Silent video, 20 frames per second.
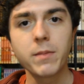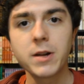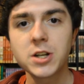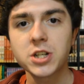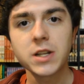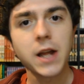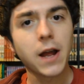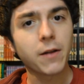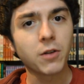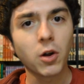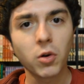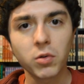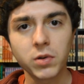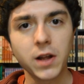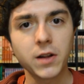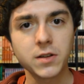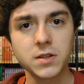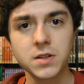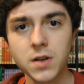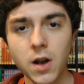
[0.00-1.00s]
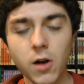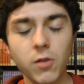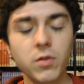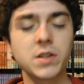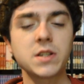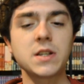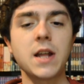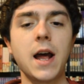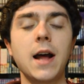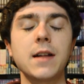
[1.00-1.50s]
to mention that if no one else
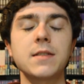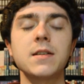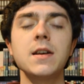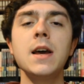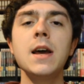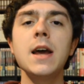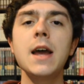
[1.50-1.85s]
noticed that.